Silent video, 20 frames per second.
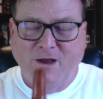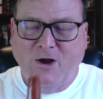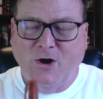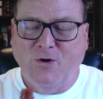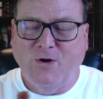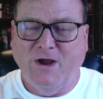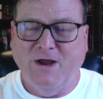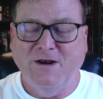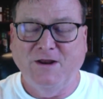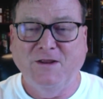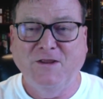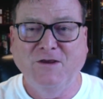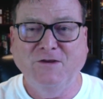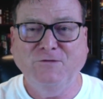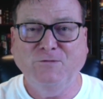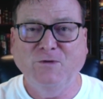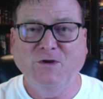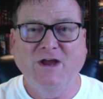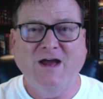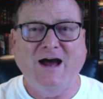Okay, now
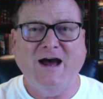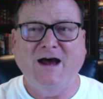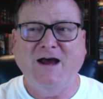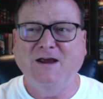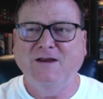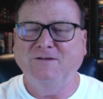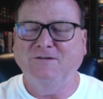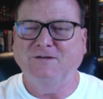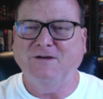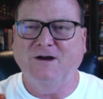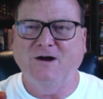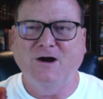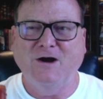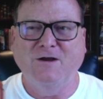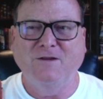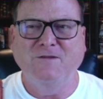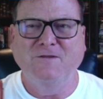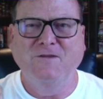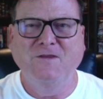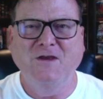this one, guys,
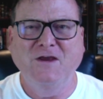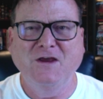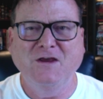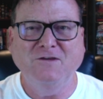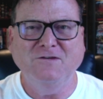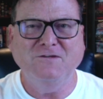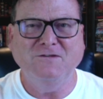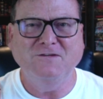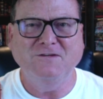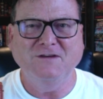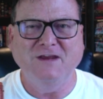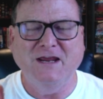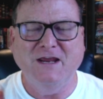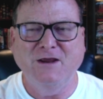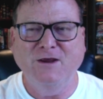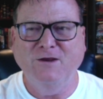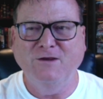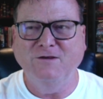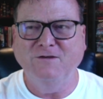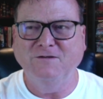this
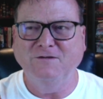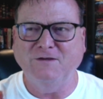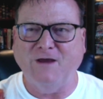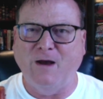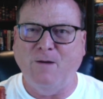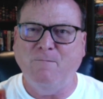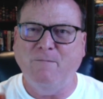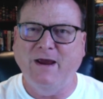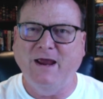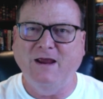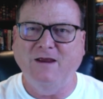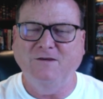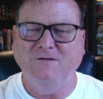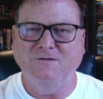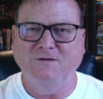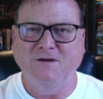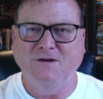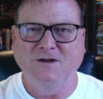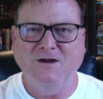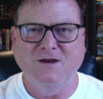is
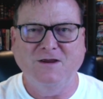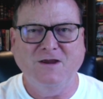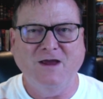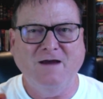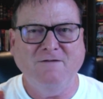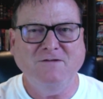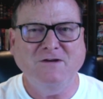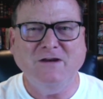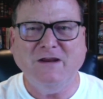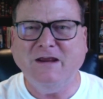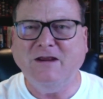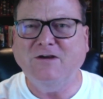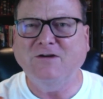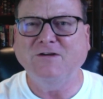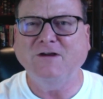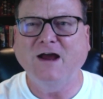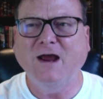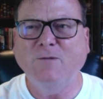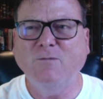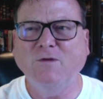amazing. Now, you have to take your
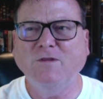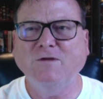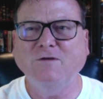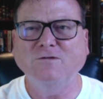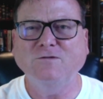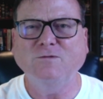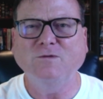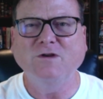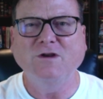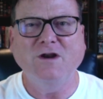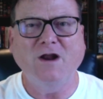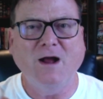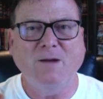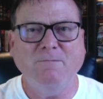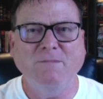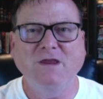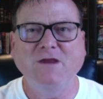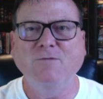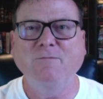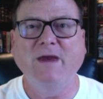time with this one.
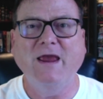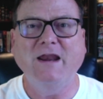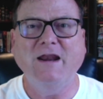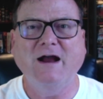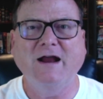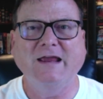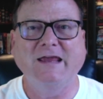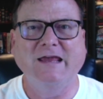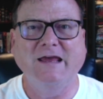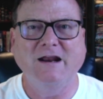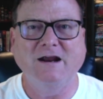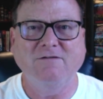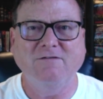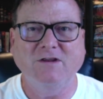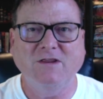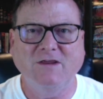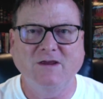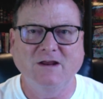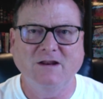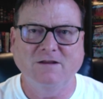You may not get
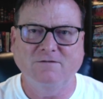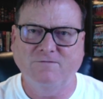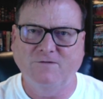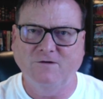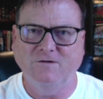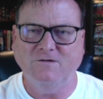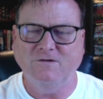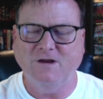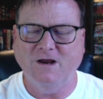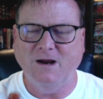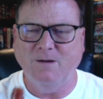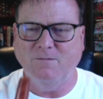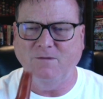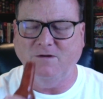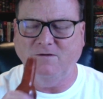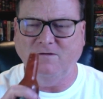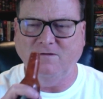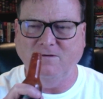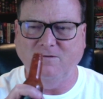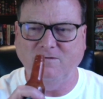everything the first time
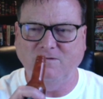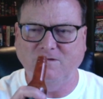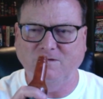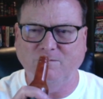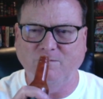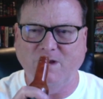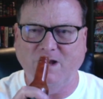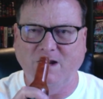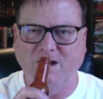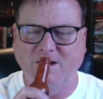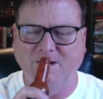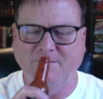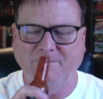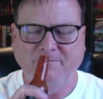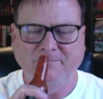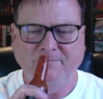that you smell it,